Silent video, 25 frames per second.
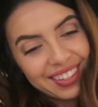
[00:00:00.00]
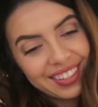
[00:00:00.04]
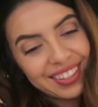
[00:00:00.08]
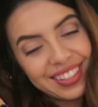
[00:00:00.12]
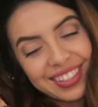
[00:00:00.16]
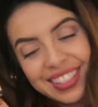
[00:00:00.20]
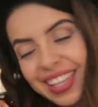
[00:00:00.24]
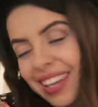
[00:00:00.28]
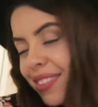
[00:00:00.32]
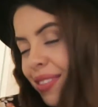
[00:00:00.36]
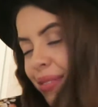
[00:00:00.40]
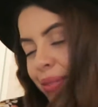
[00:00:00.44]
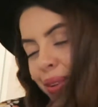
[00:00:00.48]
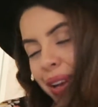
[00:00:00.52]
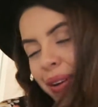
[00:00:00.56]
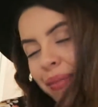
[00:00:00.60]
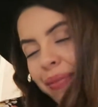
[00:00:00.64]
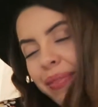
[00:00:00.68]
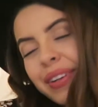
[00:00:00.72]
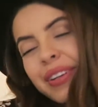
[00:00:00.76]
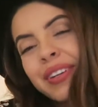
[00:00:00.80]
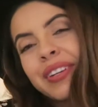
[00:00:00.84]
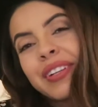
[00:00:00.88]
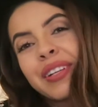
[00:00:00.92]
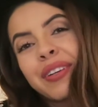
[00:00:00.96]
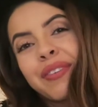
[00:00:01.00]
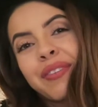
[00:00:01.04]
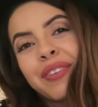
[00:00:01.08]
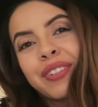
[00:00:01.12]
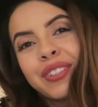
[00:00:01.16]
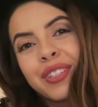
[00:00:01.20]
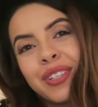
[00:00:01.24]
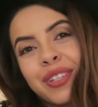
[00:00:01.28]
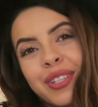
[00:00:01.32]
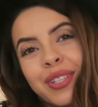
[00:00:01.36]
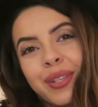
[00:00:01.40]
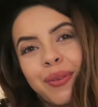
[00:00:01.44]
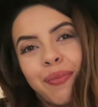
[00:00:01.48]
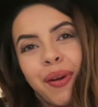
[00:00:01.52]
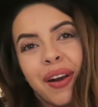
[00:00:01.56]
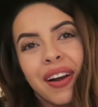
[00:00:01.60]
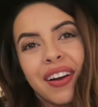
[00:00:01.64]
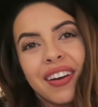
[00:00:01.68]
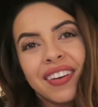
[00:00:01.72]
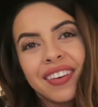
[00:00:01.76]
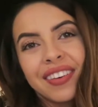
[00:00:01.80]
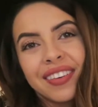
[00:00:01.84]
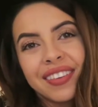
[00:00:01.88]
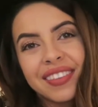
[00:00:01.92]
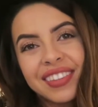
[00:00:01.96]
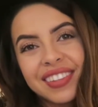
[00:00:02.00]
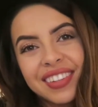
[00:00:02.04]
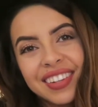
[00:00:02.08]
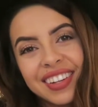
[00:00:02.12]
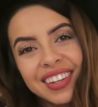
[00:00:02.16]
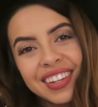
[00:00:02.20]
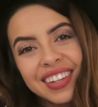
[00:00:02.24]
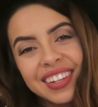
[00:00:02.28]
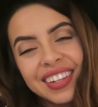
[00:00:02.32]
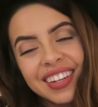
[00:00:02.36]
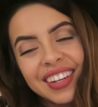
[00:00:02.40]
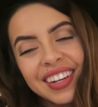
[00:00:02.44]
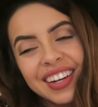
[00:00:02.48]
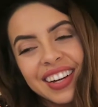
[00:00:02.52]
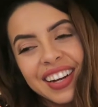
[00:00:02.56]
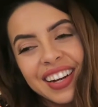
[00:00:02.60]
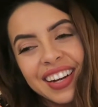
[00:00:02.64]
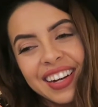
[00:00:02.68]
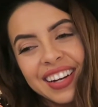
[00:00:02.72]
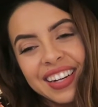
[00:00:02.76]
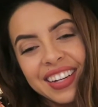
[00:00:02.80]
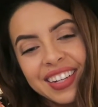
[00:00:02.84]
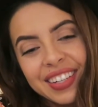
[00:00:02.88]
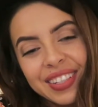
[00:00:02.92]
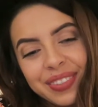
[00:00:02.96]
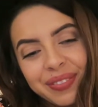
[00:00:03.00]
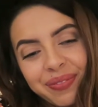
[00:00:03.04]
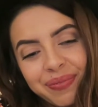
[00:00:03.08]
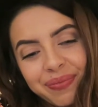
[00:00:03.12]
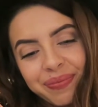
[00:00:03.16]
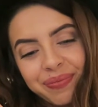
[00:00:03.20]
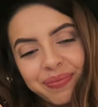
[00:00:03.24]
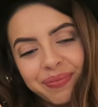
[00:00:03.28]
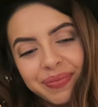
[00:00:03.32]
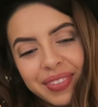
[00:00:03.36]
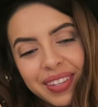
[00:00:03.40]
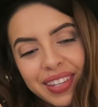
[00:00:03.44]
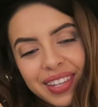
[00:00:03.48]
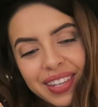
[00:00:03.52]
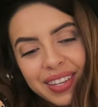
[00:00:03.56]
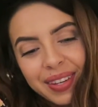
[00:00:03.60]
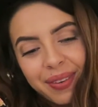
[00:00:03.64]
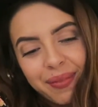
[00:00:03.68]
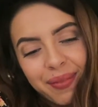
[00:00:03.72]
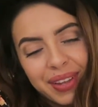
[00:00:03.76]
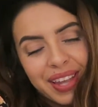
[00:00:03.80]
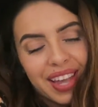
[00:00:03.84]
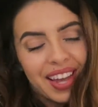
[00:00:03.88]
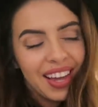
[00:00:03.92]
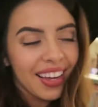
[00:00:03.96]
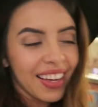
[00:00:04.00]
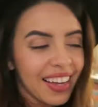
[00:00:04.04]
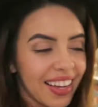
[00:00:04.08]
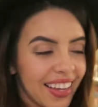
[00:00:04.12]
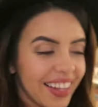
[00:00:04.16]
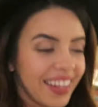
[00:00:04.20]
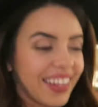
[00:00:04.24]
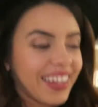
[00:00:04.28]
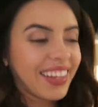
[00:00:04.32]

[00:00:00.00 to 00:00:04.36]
Because I have to be up early for church tomorrow. Um, but yeah,